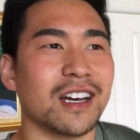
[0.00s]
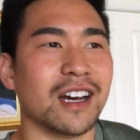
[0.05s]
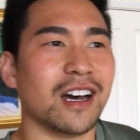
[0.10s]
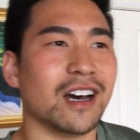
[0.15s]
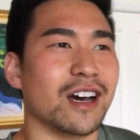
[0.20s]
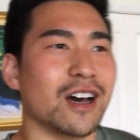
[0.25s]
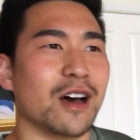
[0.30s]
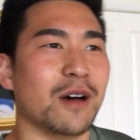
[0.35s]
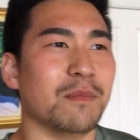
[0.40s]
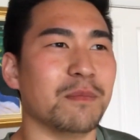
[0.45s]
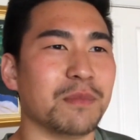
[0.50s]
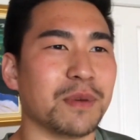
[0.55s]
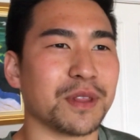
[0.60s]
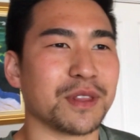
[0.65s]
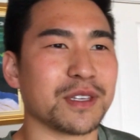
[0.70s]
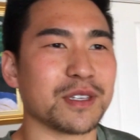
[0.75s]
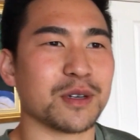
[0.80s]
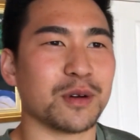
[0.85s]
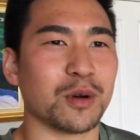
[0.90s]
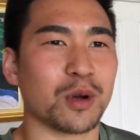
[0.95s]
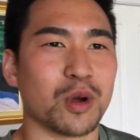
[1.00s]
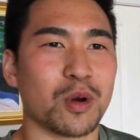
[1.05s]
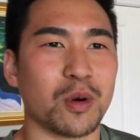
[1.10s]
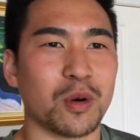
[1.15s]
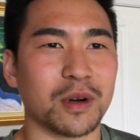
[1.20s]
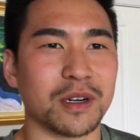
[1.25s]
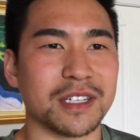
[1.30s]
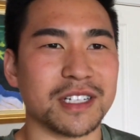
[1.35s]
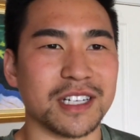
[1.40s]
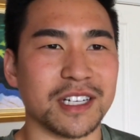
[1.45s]
But this whole
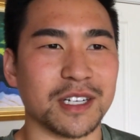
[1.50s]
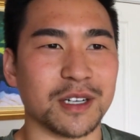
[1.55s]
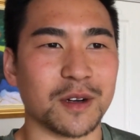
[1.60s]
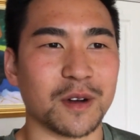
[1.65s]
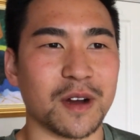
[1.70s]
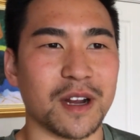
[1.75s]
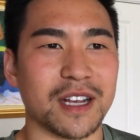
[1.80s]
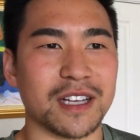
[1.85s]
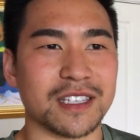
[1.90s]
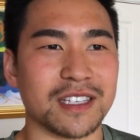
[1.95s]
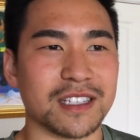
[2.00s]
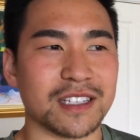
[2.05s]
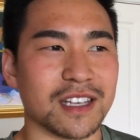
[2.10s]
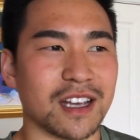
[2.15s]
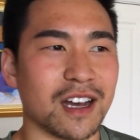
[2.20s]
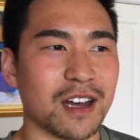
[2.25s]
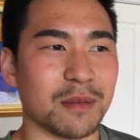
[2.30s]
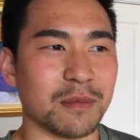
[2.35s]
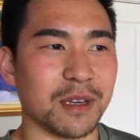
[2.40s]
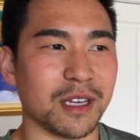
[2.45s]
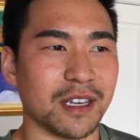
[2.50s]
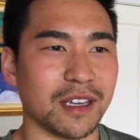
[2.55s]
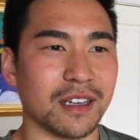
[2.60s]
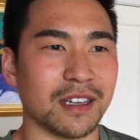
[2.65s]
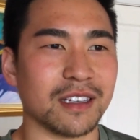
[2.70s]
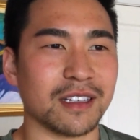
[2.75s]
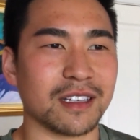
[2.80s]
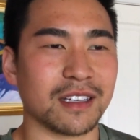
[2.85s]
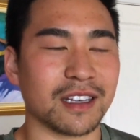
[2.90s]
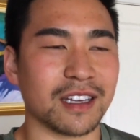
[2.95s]
quarantine craze has got
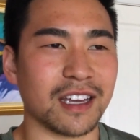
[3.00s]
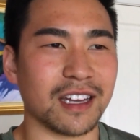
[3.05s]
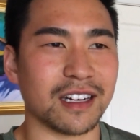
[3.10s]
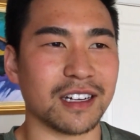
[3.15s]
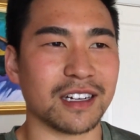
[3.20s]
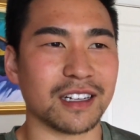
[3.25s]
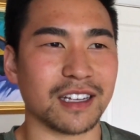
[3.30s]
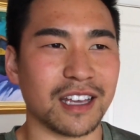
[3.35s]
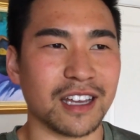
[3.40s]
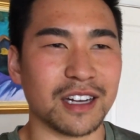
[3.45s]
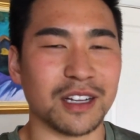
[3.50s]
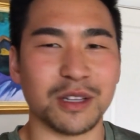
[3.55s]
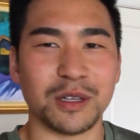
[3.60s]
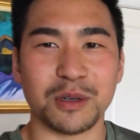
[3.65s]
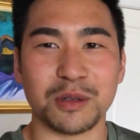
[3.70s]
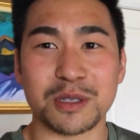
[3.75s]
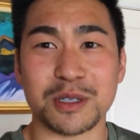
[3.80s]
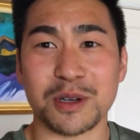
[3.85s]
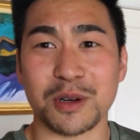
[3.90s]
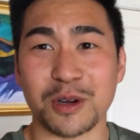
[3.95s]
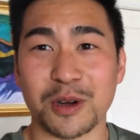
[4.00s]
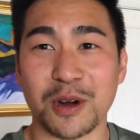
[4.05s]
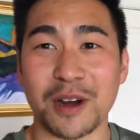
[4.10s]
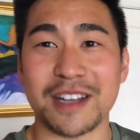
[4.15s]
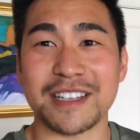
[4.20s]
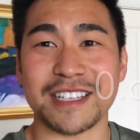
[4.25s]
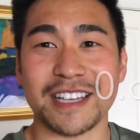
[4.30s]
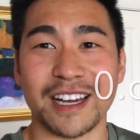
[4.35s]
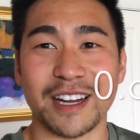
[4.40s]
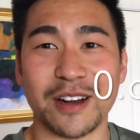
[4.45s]
me getting a little stir
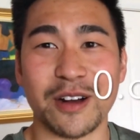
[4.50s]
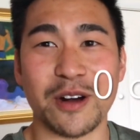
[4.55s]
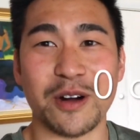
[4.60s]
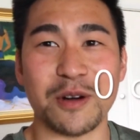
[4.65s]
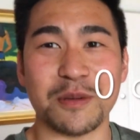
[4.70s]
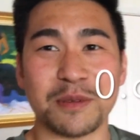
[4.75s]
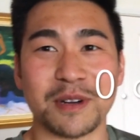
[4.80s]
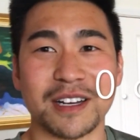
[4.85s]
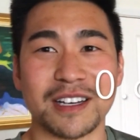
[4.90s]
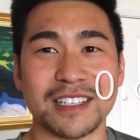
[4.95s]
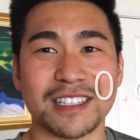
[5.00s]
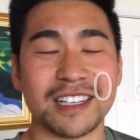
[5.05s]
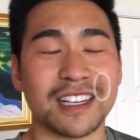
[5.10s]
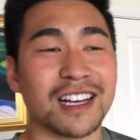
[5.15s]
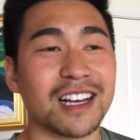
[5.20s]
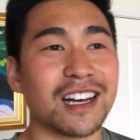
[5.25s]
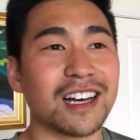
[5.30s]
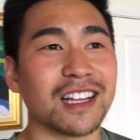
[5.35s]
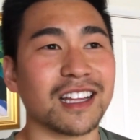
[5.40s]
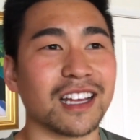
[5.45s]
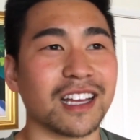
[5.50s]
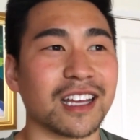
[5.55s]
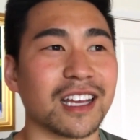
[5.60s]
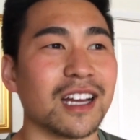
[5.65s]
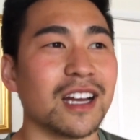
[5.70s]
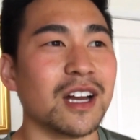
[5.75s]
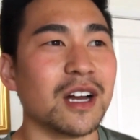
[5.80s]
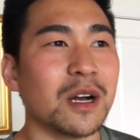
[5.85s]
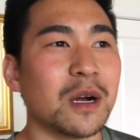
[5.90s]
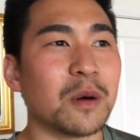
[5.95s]
crazy at home, and I was like, oh,
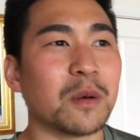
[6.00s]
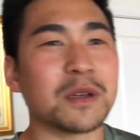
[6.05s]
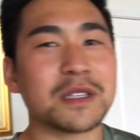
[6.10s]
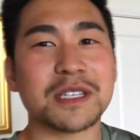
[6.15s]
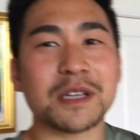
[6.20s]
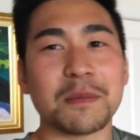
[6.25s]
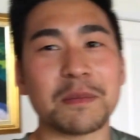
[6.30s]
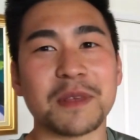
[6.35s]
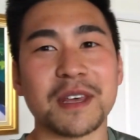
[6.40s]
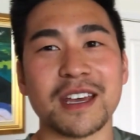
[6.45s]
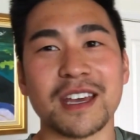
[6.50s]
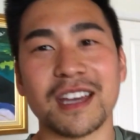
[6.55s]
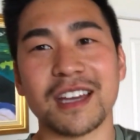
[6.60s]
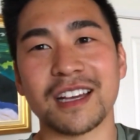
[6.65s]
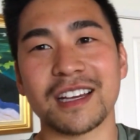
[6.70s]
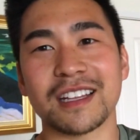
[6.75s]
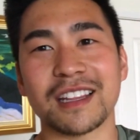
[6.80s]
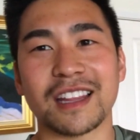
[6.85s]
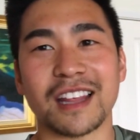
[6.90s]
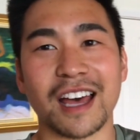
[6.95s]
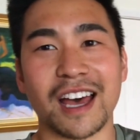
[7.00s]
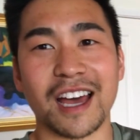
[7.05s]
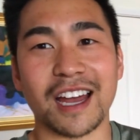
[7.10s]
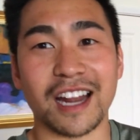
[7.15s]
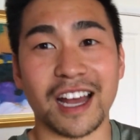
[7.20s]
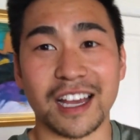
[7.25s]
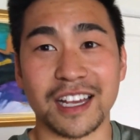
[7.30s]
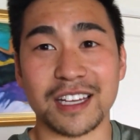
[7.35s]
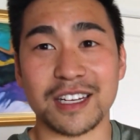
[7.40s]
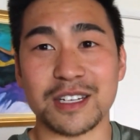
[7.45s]
what's something
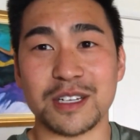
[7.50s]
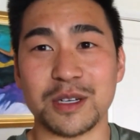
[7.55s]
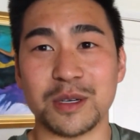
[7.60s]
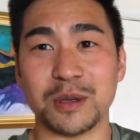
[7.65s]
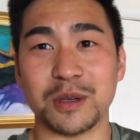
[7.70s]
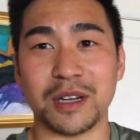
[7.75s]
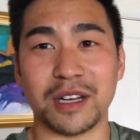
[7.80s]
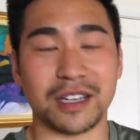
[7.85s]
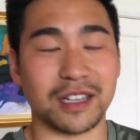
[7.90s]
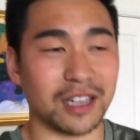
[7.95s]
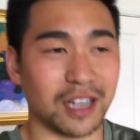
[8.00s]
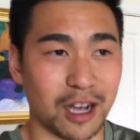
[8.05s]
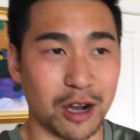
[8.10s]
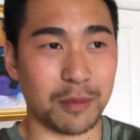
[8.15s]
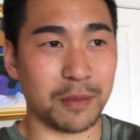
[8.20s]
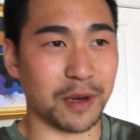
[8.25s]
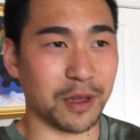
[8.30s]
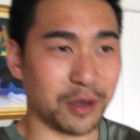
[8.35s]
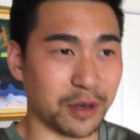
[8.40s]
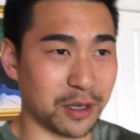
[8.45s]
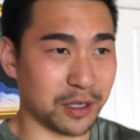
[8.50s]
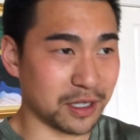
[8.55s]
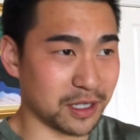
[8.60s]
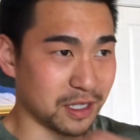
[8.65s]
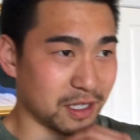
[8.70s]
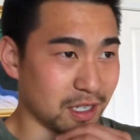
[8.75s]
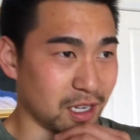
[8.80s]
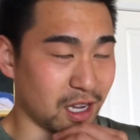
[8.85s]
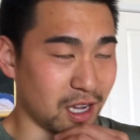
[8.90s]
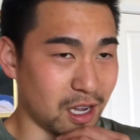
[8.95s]
that I can do to help
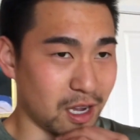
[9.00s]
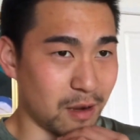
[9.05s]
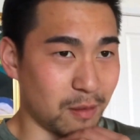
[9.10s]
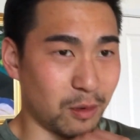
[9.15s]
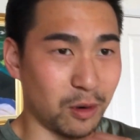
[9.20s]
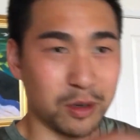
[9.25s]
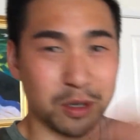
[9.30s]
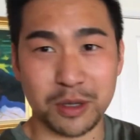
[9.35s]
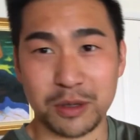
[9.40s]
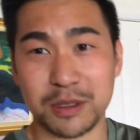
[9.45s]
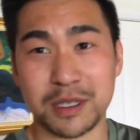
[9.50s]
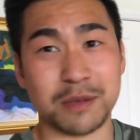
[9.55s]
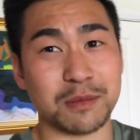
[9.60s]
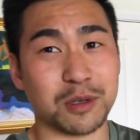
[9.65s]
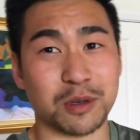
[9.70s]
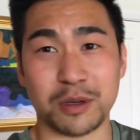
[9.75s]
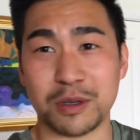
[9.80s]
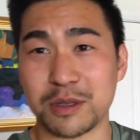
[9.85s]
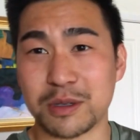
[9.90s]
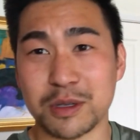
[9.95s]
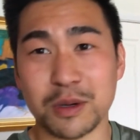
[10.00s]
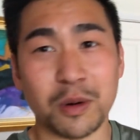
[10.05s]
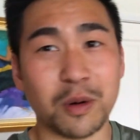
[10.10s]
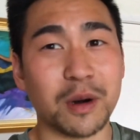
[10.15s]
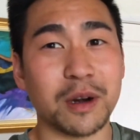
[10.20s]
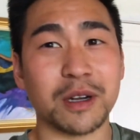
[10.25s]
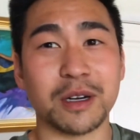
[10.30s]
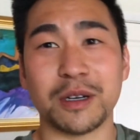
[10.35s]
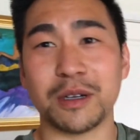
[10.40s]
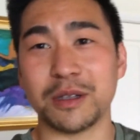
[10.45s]
others, or do some sort of
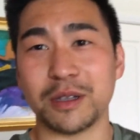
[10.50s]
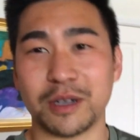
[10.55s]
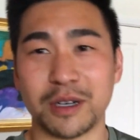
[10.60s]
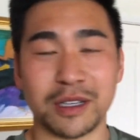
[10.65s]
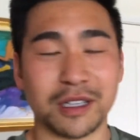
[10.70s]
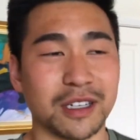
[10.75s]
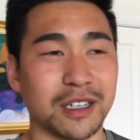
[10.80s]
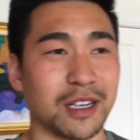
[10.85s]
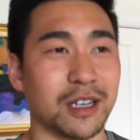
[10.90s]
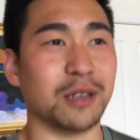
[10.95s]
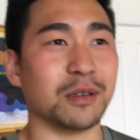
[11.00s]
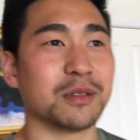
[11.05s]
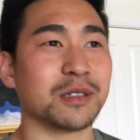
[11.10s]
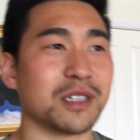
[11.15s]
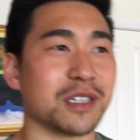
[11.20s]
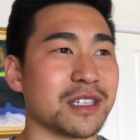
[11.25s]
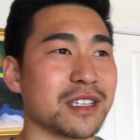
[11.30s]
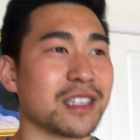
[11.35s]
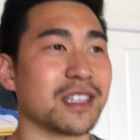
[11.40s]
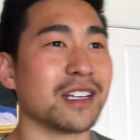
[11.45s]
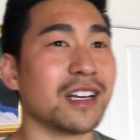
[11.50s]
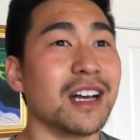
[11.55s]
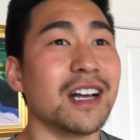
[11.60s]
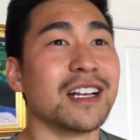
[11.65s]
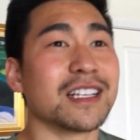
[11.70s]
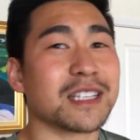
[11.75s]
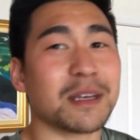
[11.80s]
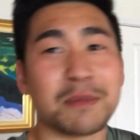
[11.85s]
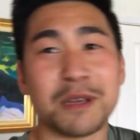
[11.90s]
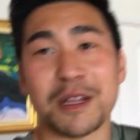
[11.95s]
tutorial, or just
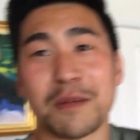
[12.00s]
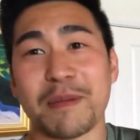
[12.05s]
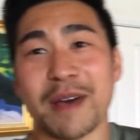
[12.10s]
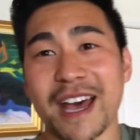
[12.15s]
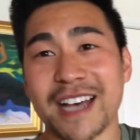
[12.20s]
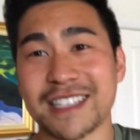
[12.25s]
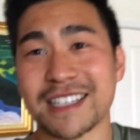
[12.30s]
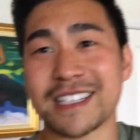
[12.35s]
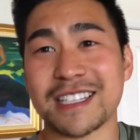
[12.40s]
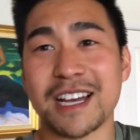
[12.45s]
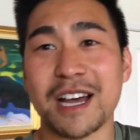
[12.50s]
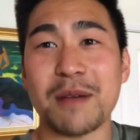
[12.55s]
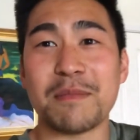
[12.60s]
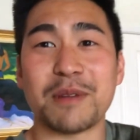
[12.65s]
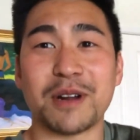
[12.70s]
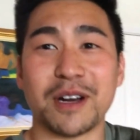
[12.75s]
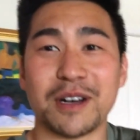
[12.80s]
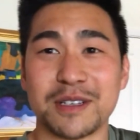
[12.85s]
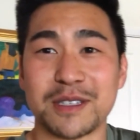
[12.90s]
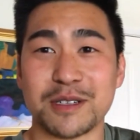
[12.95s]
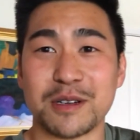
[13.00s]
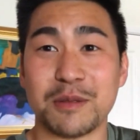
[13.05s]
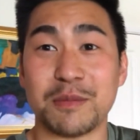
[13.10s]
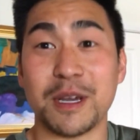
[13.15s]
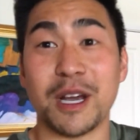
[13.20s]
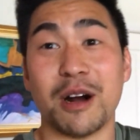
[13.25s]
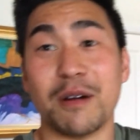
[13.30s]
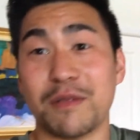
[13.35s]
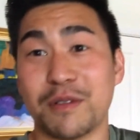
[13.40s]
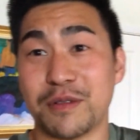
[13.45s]
something to pass the time, but also
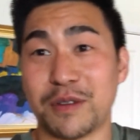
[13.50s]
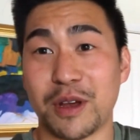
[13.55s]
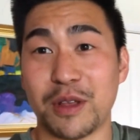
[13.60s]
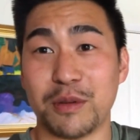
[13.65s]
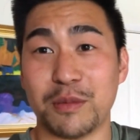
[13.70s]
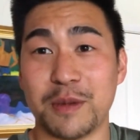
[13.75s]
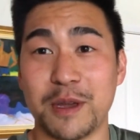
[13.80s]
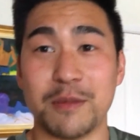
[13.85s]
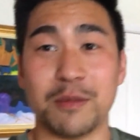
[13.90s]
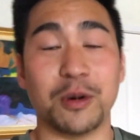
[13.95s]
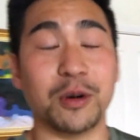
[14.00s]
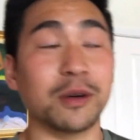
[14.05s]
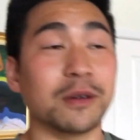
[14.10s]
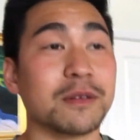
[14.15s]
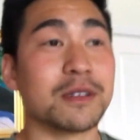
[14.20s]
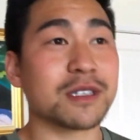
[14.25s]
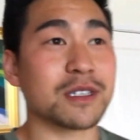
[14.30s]
be helpful for other people.